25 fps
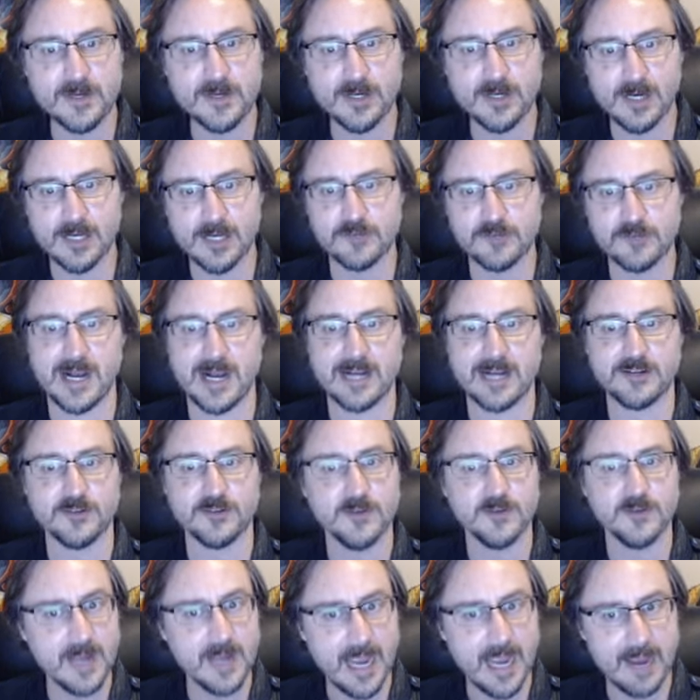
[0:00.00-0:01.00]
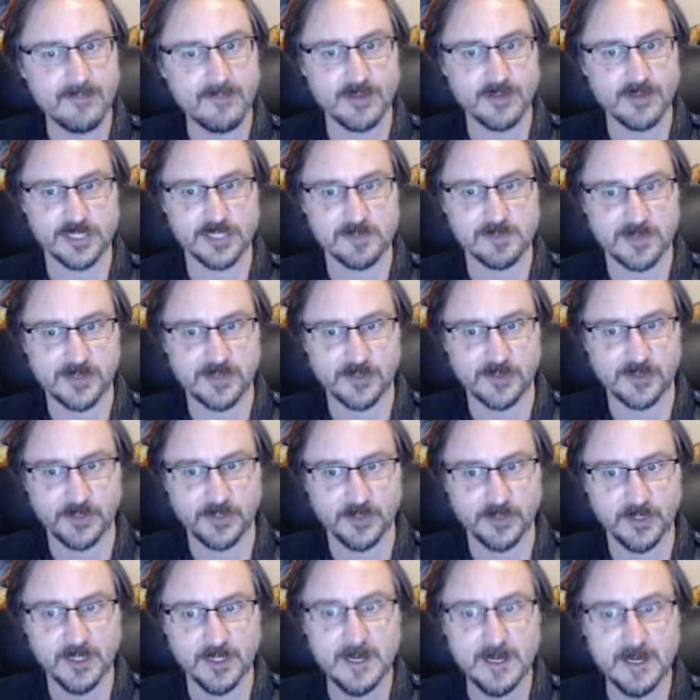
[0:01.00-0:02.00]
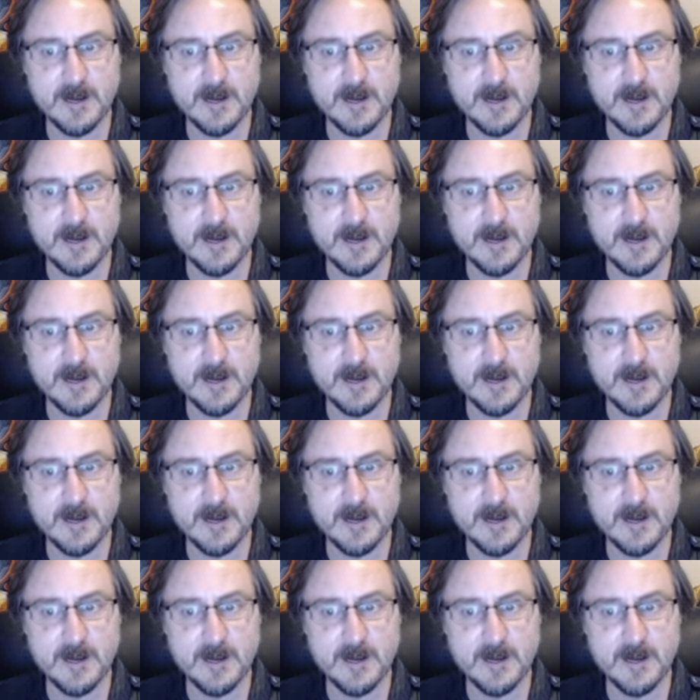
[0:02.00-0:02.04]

contractor having this material,